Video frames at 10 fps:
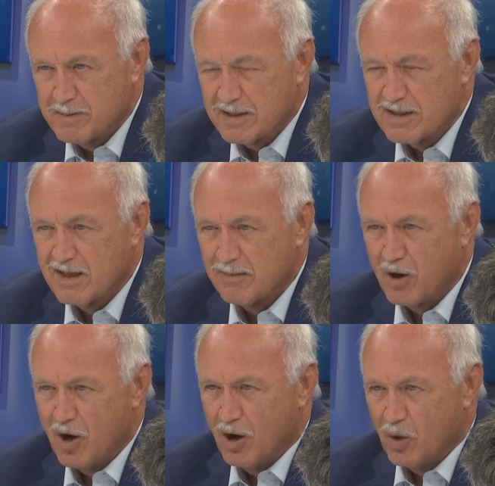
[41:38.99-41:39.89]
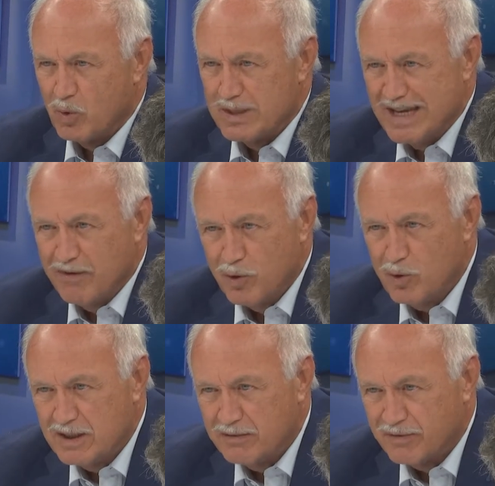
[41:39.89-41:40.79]
necessary or something as
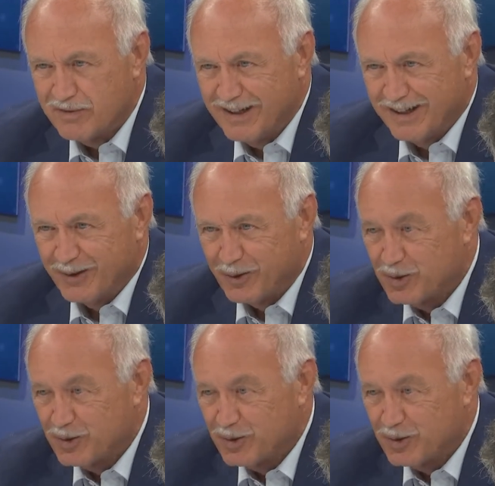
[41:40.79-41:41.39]
indispensable